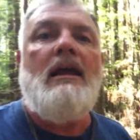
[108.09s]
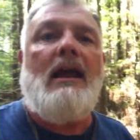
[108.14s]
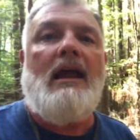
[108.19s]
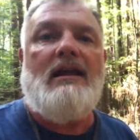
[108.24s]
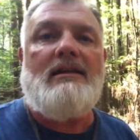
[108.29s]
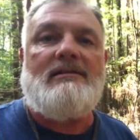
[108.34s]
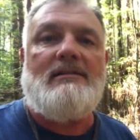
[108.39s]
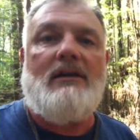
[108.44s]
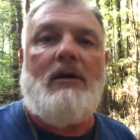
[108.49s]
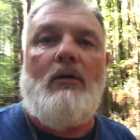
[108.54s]

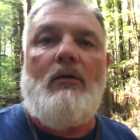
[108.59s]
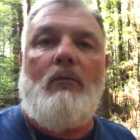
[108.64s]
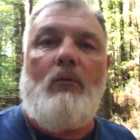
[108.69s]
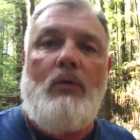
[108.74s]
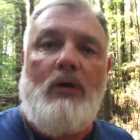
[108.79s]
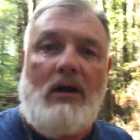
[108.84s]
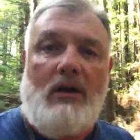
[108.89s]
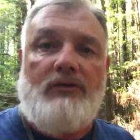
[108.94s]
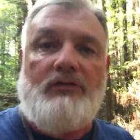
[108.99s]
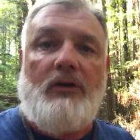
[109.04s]
And so
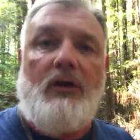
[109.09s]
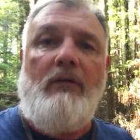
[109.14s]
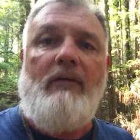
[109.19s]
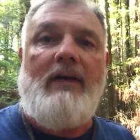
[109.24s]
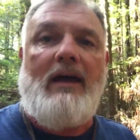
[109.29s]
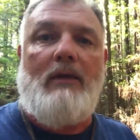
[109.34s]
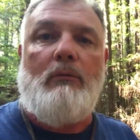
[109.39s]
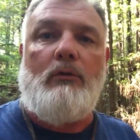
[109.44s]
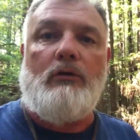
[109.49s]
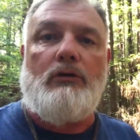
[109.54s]
what a
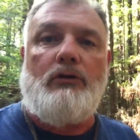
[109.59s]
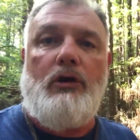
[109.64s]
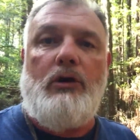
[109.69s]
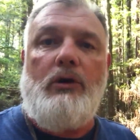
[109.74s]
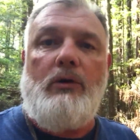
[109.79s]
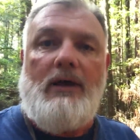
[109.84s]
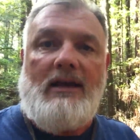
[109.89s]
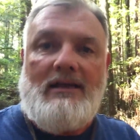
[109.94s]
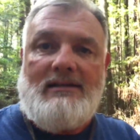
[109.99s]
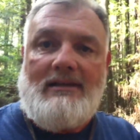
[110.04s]
survey will
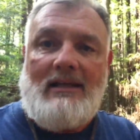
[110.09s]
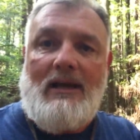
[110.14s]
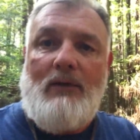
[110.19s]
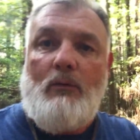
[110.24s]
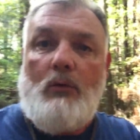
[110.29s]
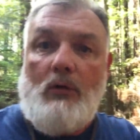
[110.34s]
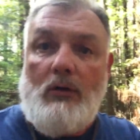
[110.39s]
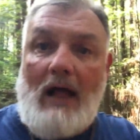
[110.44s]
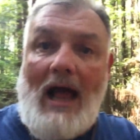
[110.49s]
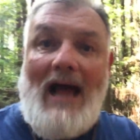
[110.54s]
do is it
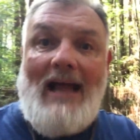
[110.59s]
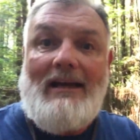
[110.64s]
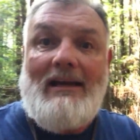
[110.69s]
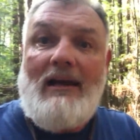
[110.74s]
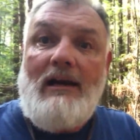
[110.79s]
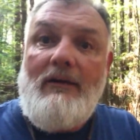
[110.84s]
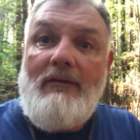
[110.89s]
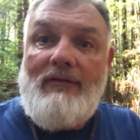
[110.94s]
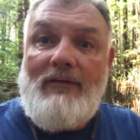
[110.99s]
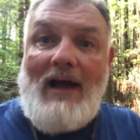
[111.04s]
will
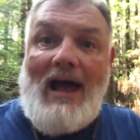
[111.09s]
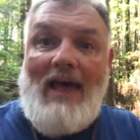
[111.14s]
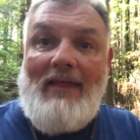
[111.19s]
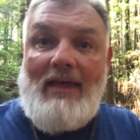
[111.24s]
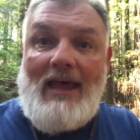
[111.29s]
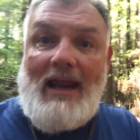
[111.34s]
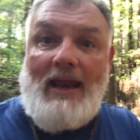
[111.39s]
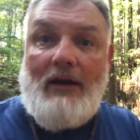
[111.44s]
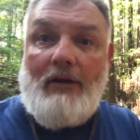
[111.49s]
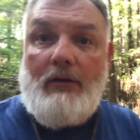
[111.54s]
identify
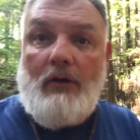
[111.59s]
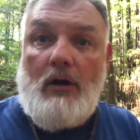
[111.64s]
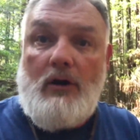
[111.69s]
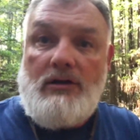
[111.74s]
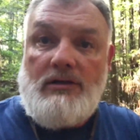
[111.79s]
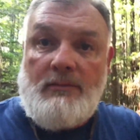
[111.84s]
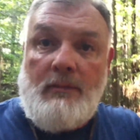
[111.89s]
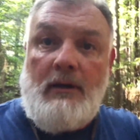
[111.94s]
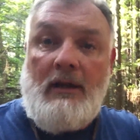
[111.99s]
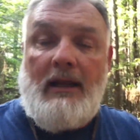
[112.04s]
that
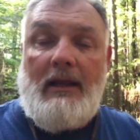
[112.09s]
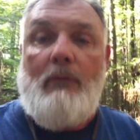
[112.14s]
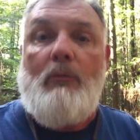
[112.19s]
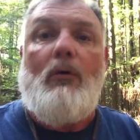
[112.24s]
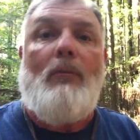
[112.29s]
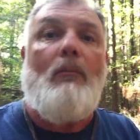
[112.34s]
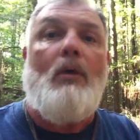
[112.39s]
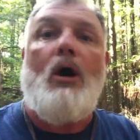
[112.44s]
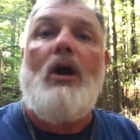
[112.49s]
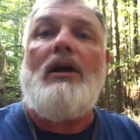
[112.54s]
encroachment. It
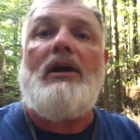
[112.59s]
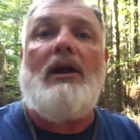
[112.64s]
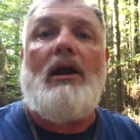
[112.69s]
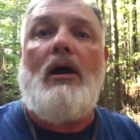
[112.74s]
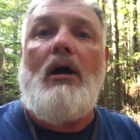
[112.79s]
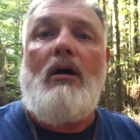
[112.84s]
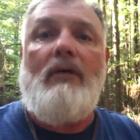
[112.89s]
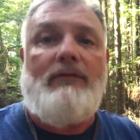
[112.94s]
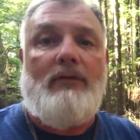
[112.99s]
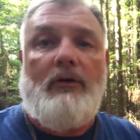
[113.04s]
will mark it
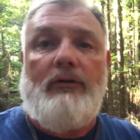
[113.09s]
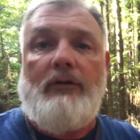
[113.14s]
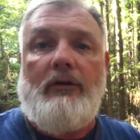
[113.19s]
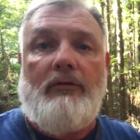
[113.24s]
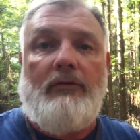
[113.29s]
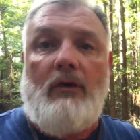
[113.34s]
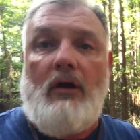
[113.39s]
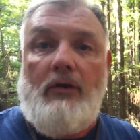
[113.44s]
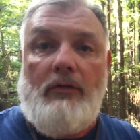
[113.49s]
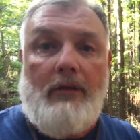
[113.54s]
off on
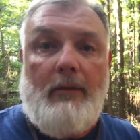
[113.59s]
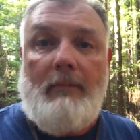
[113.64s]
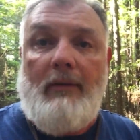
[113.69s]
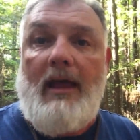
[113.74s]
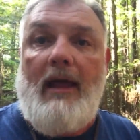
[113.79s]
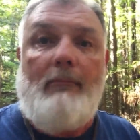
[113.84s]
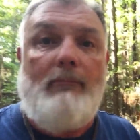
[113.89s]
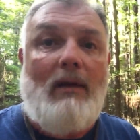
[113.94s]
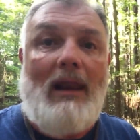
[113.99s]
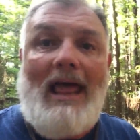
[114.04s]
the
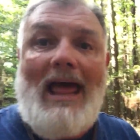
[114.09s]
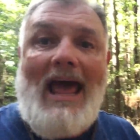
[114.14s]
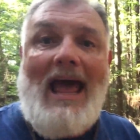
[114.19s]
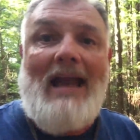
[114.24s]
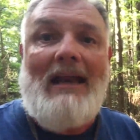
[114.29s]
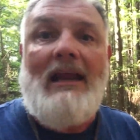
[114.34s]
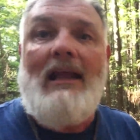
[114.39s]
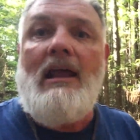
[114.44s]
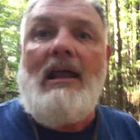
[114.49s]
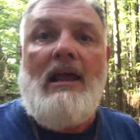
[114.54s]

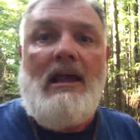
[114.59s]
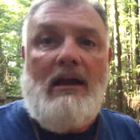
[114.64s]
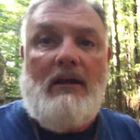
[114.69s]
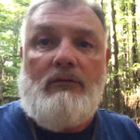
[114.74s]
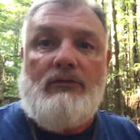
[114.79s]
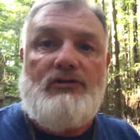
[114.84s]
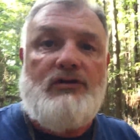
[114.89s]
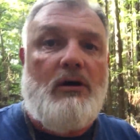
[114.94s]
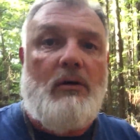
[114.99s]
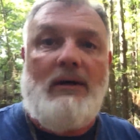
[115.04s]
plat. It
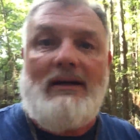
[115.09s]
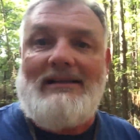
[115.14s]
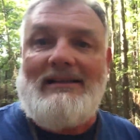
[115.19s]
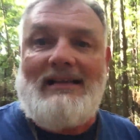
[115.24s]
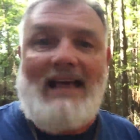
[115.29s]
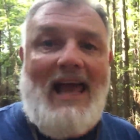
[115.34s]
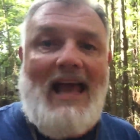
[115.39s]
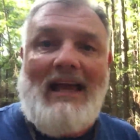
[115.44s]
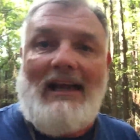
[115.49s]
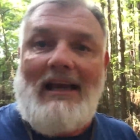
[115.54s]
will show
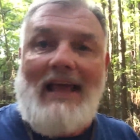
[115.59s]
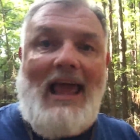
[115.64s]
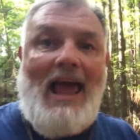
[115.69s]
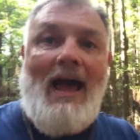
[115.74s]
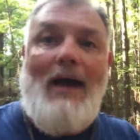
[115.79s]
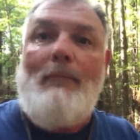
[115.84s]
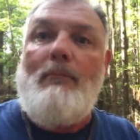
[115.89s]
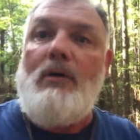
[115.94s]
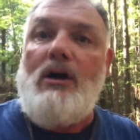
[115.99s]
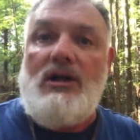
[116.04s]
exactly
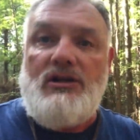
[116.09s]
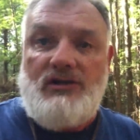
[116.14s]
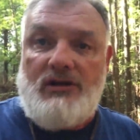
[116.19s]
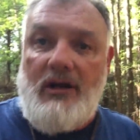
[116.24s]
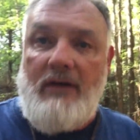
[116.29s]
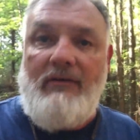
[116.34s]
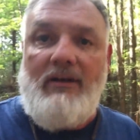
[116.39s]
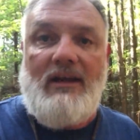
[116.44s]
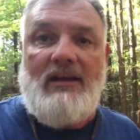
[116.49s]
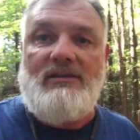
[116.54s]
how much
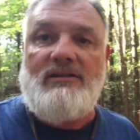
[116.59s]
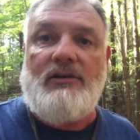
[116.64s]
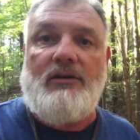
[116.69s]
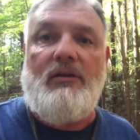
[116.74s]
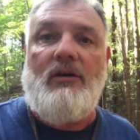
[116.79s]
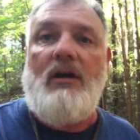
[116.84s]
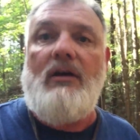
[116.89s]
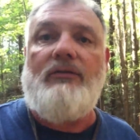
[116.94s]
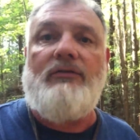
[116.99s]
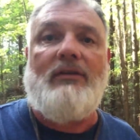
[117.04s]
of it is
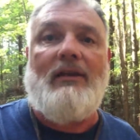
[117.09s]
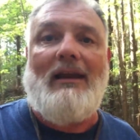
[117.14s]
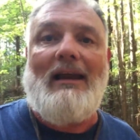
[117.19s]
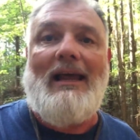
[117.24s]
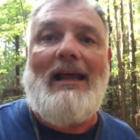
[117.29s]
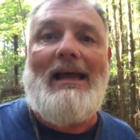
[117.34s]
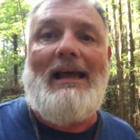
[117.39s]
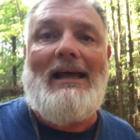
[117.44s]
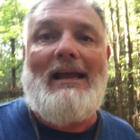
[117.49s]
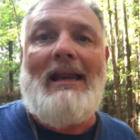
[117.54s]
across the
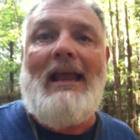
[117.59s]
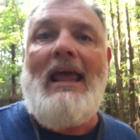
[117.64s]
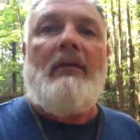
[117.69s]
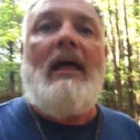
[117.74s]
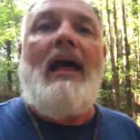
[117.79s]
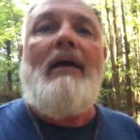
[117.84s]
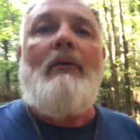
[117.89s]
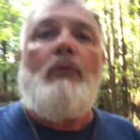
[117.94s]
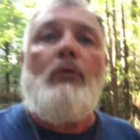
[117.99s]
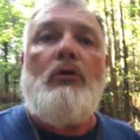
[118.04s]
line.
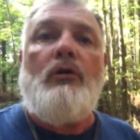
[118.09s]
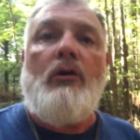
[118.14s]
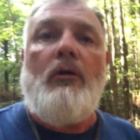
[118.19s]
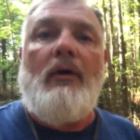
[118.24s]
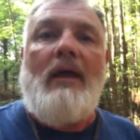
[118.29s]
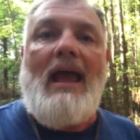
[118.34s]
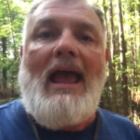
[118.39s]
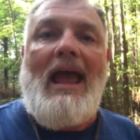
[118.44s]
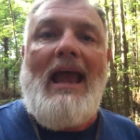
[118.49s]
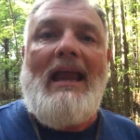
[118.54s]
That will
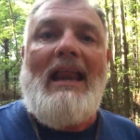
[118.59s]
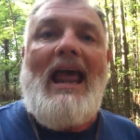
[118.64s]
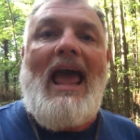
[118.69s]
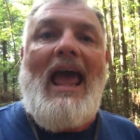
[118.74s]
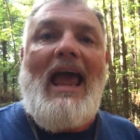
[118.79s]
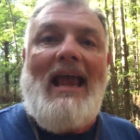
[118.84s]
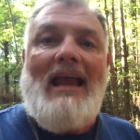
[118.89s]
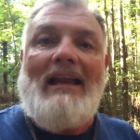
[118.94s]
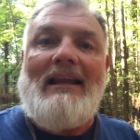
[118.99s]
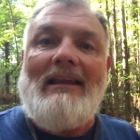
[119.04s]
create
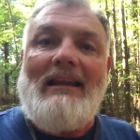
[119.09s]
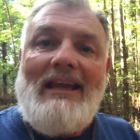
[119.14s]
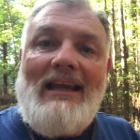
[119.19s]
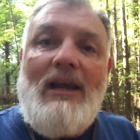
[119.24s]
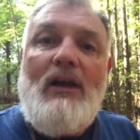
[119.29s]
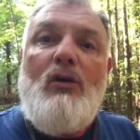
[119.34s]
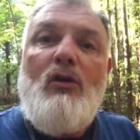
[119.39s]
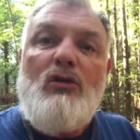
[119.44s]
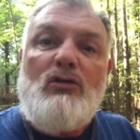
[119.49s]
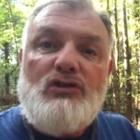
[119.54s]
a
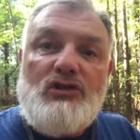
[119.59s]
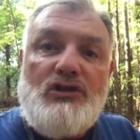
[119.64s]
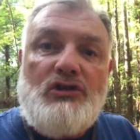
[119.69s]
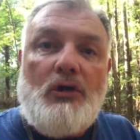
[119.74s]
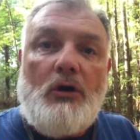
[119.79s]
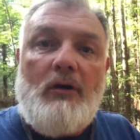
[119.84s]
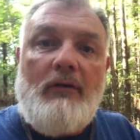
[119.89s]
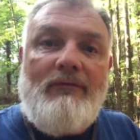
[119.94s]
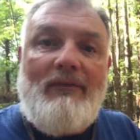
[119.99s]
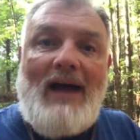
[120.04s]
legal
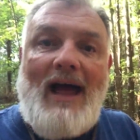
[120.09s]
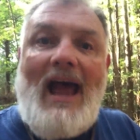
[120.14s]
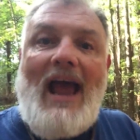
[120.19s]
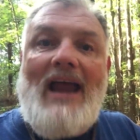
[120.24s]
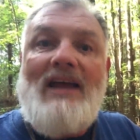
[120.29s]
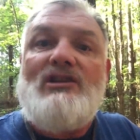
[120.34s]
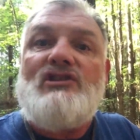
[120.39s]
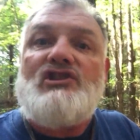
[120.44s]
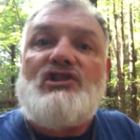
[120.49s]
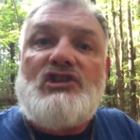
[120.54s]

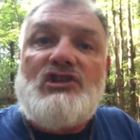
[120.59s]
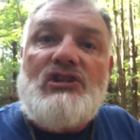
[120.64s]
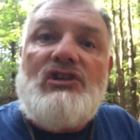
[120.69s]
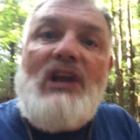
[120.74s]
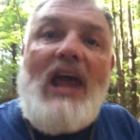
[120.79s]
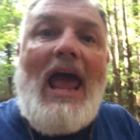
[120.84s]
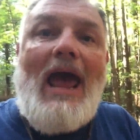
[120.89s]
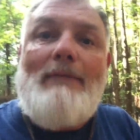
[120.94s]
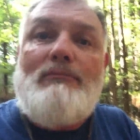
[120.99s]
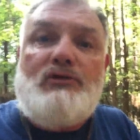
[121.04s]
certified
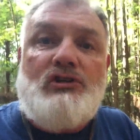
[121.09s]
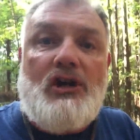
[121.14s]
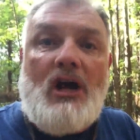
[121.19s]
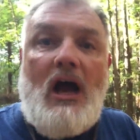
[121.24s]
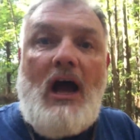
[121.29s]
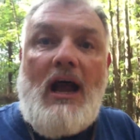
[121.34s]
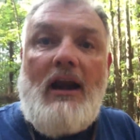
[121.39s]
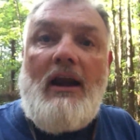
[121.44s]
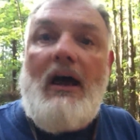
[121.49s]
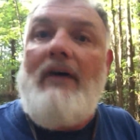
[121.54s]

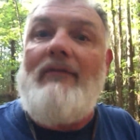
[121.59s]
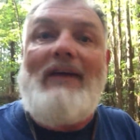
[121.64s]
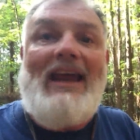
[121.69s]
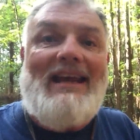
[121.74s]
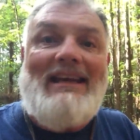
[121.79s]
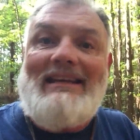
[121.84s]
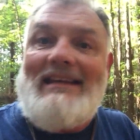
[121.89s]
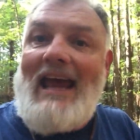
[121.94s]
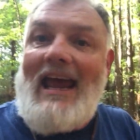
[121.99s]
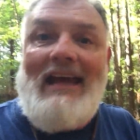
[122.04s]
snapshot of
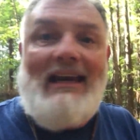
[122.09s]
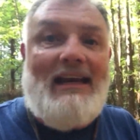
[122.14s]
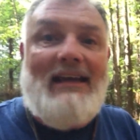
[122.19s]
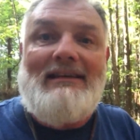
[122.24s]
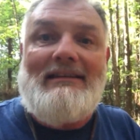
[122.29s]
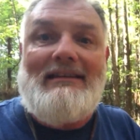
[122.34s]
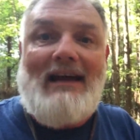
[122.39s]
a date and